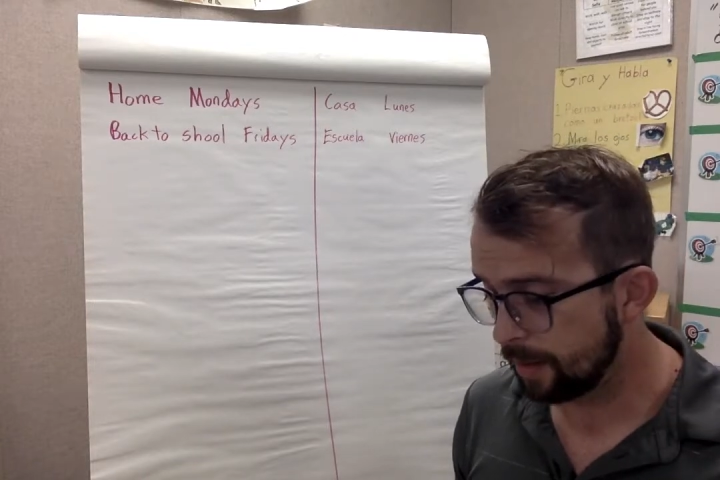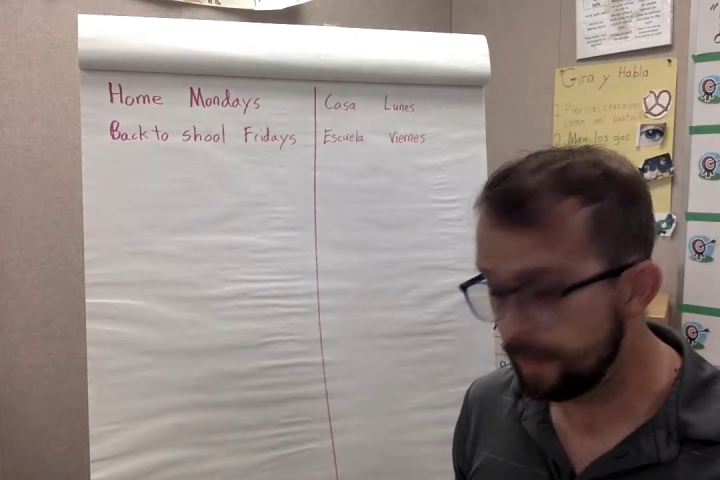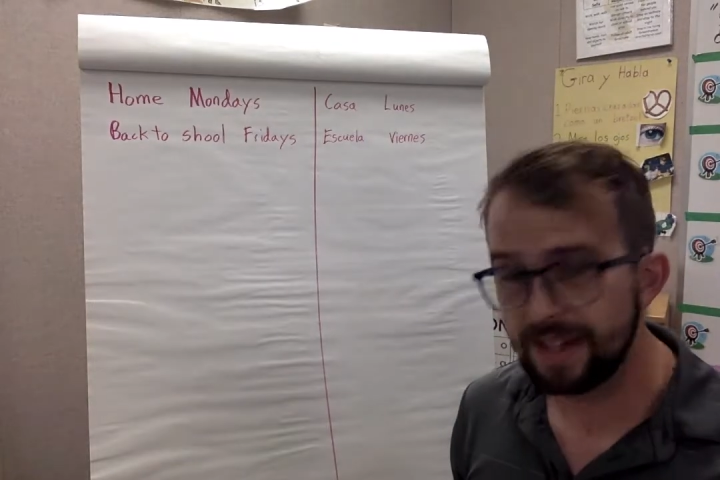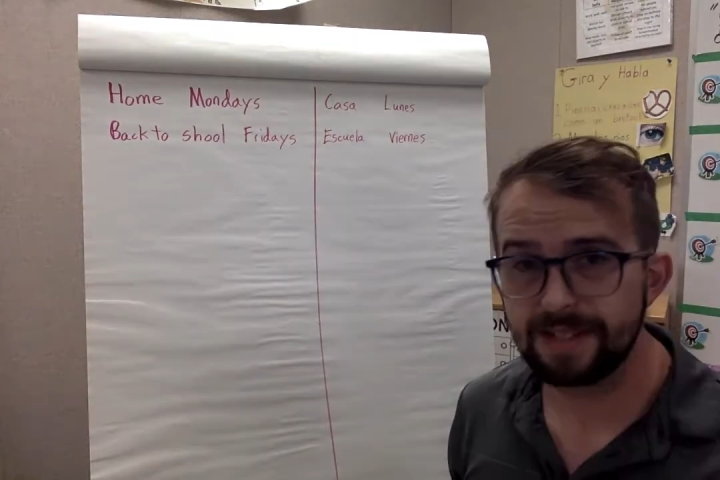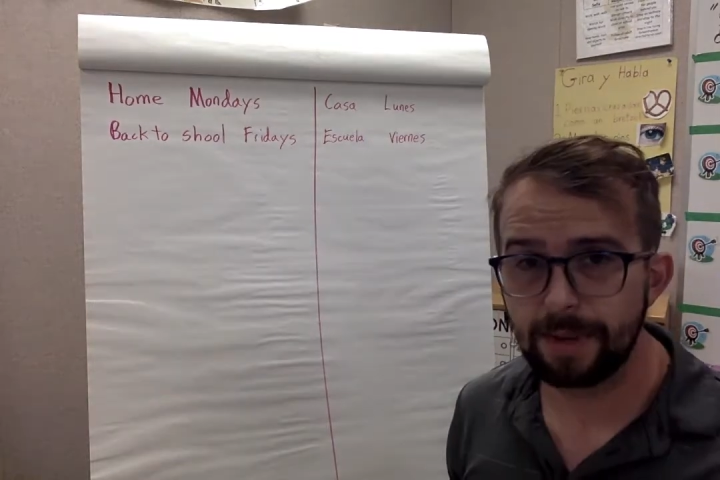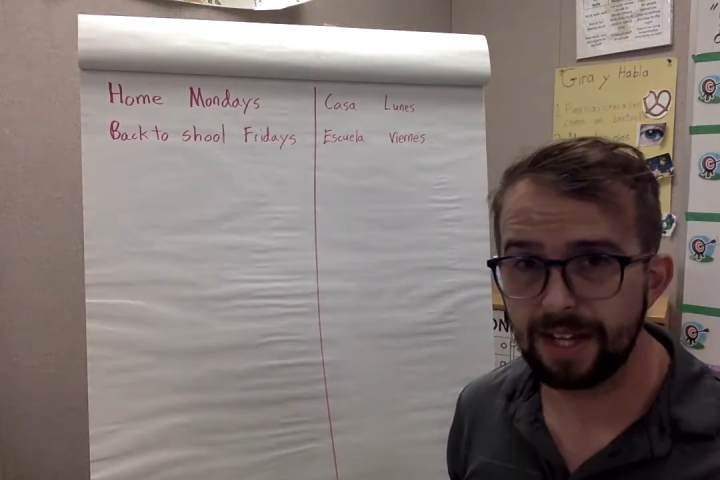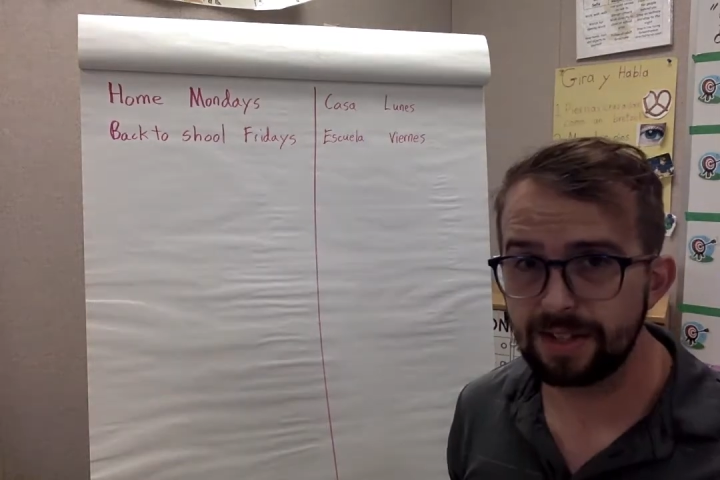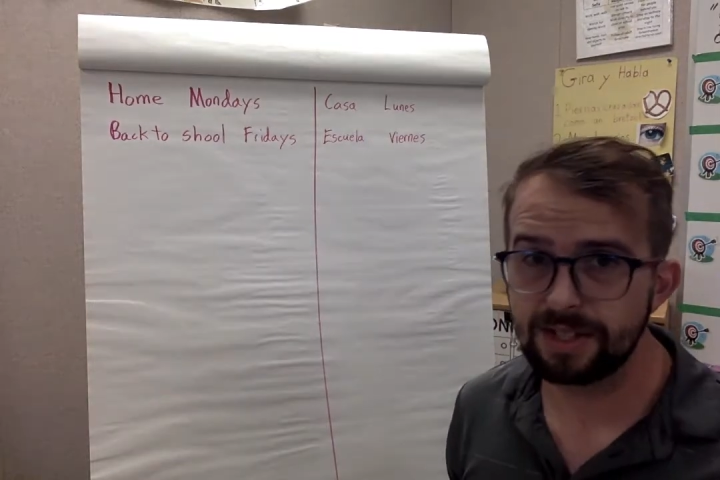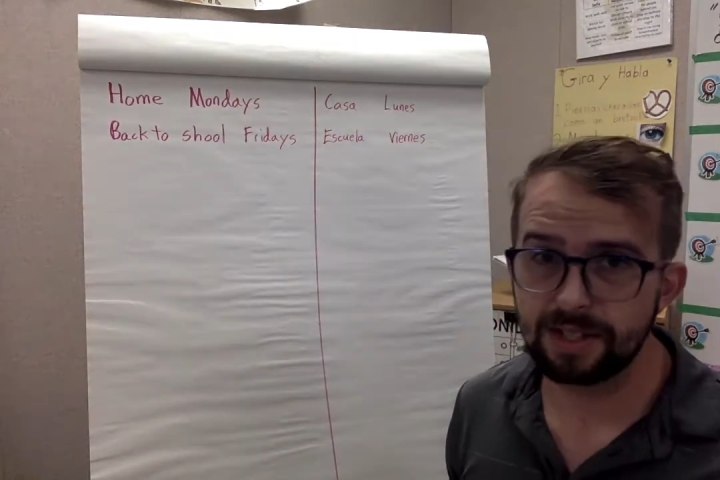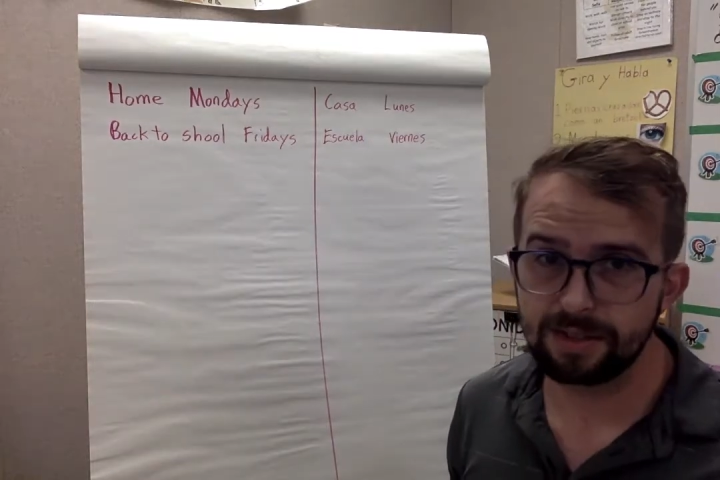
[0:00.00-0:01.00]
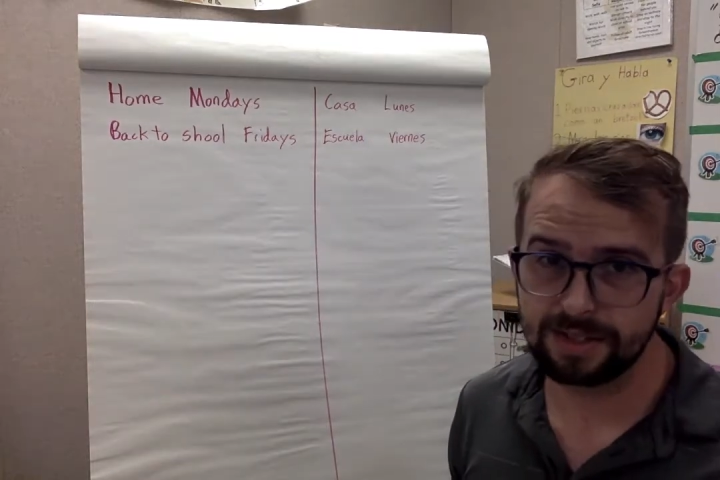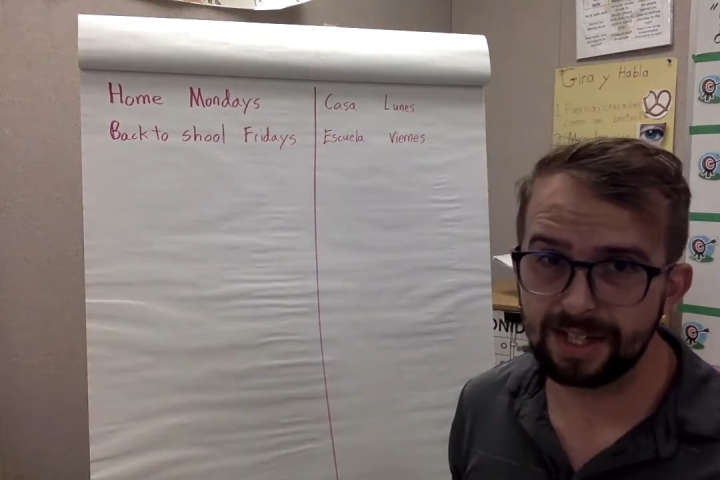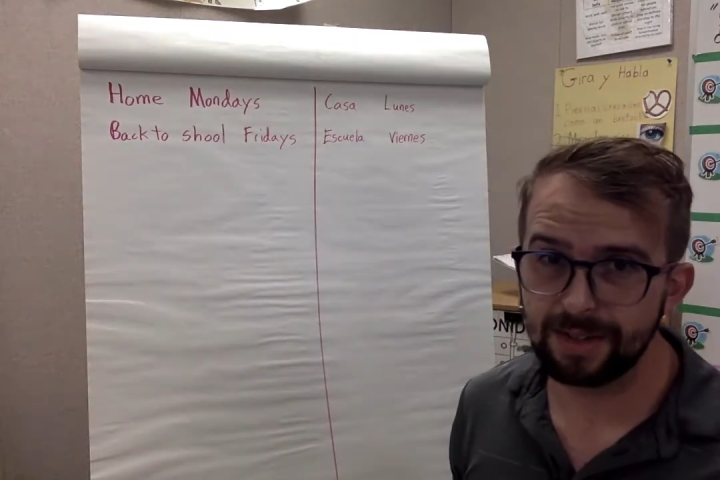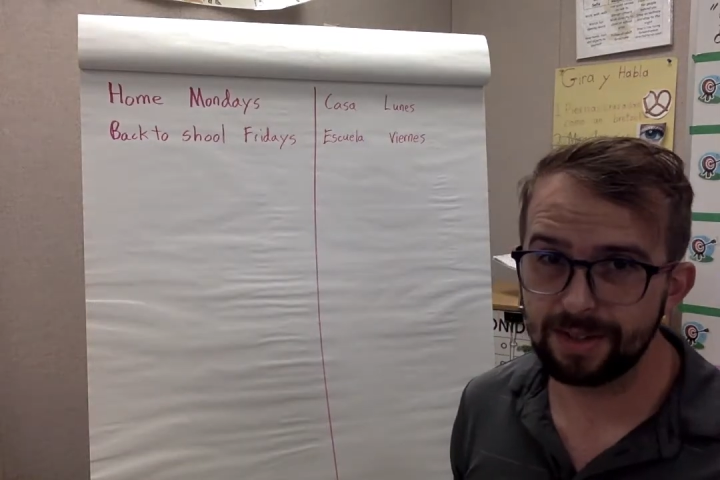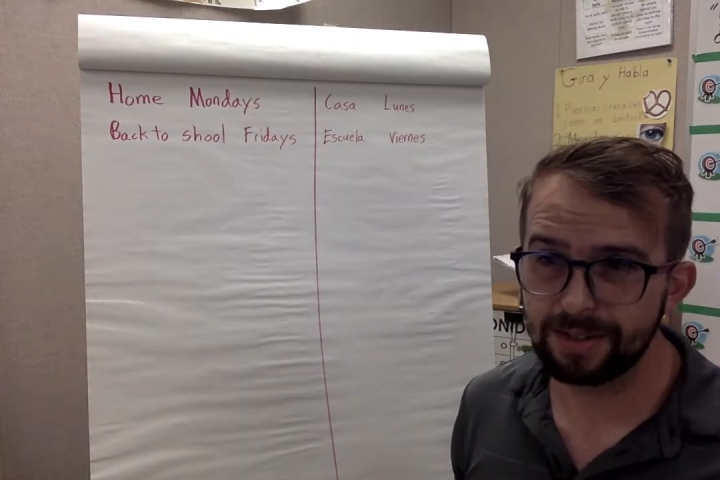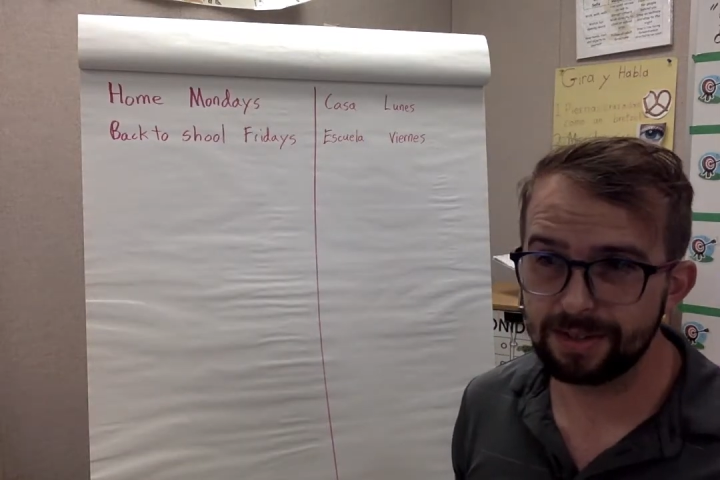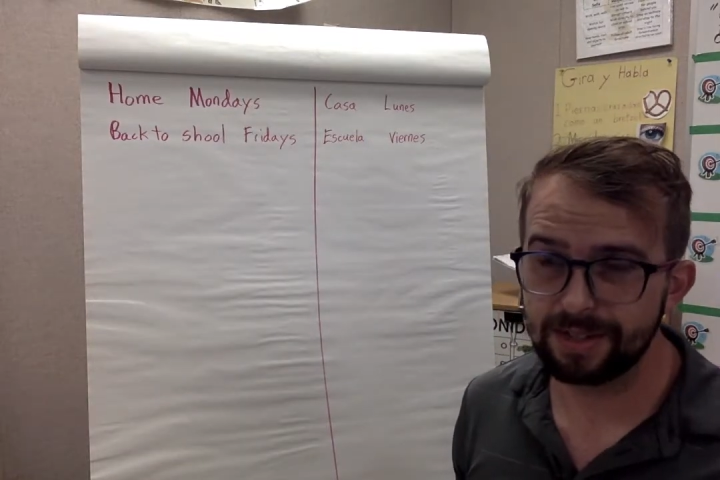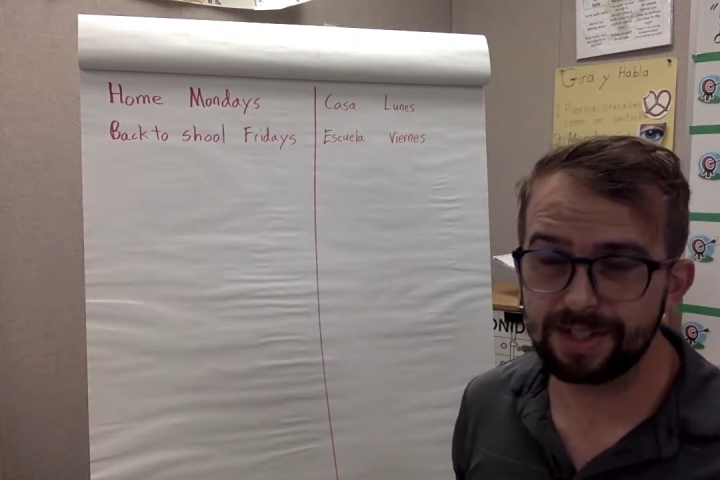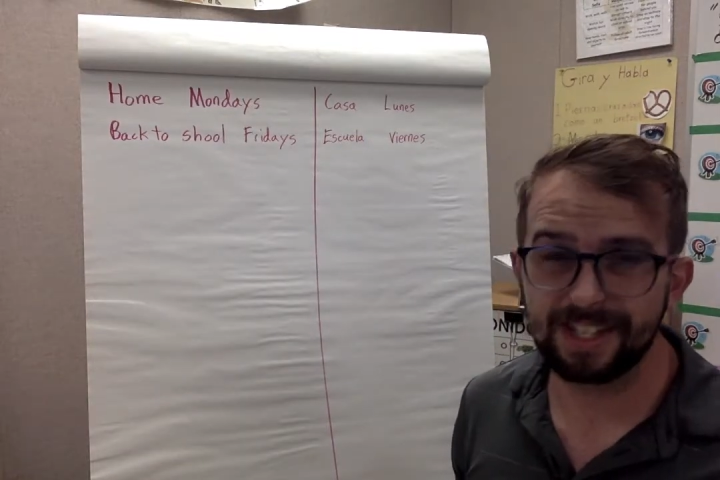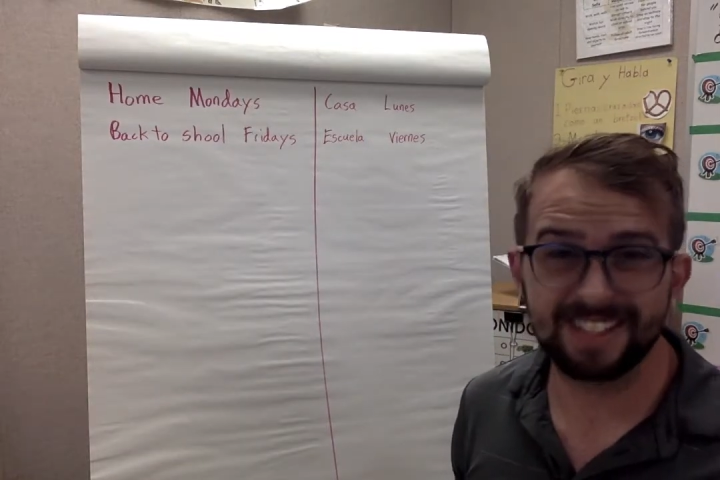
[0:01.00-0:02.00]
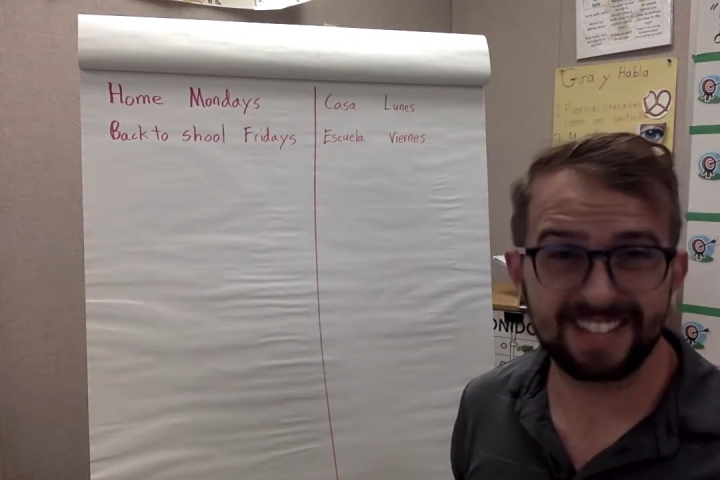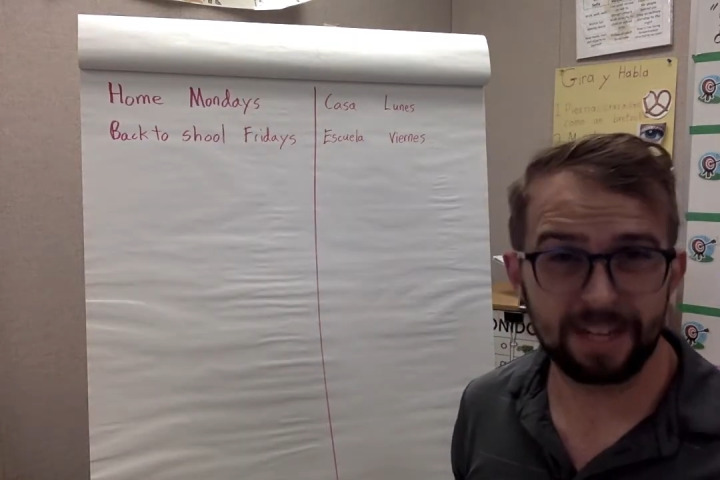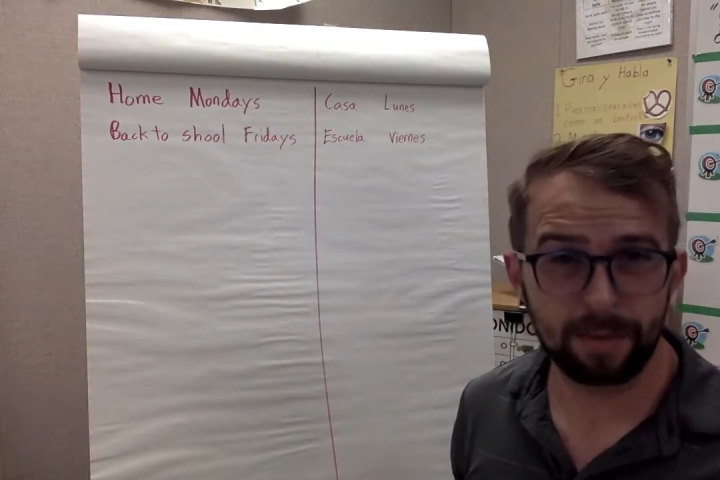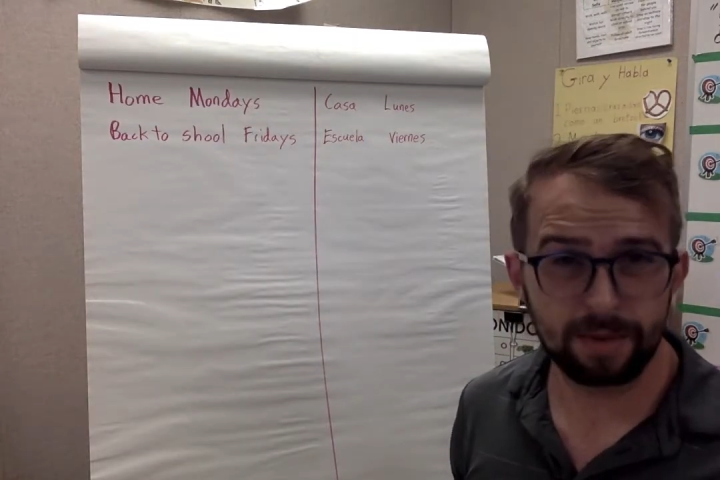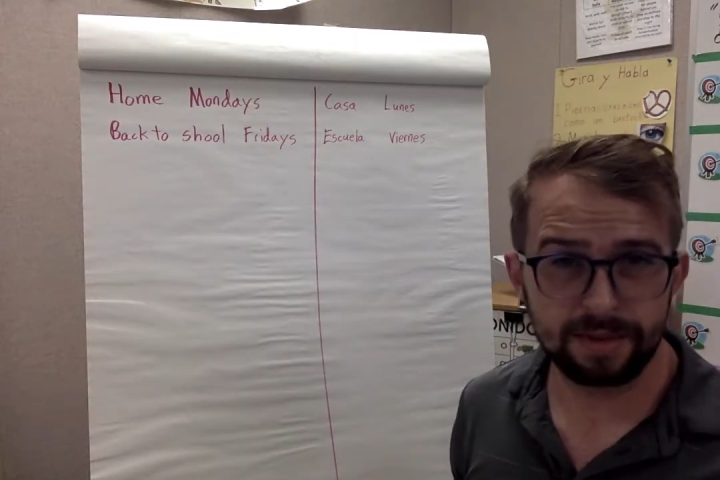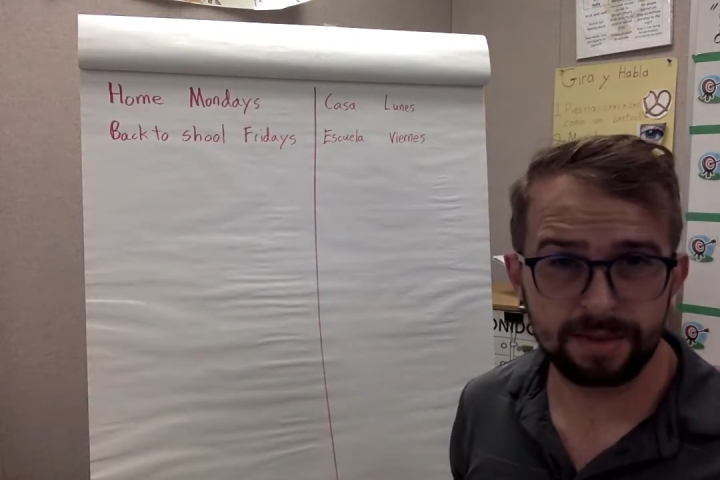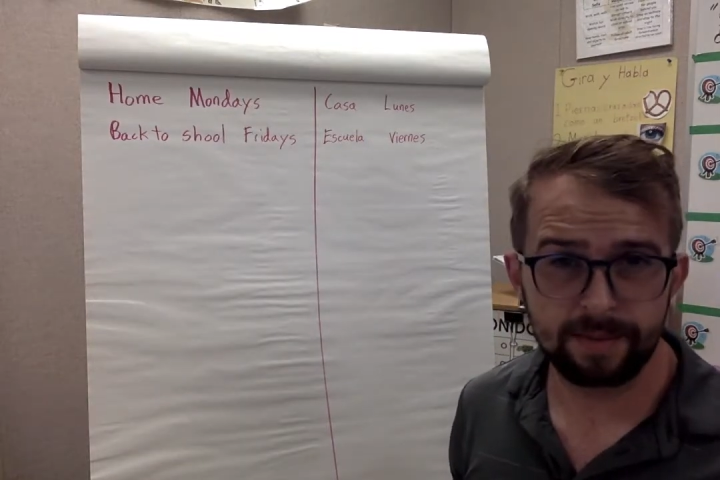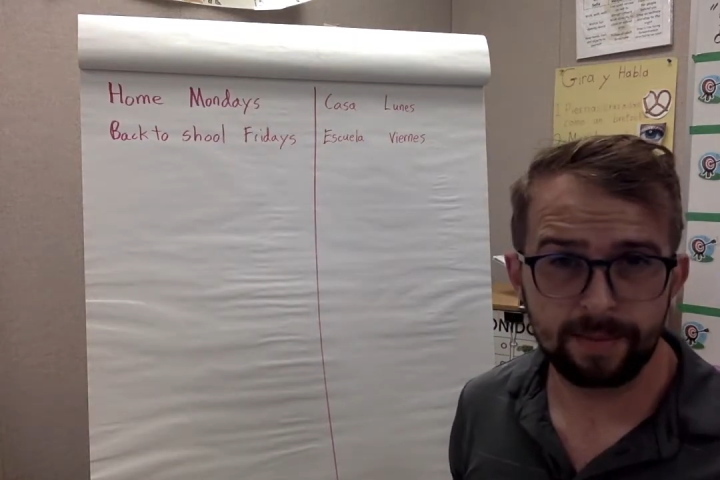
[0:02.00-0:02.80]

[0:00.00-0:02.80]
In Spanish, there's no such thing as sight words,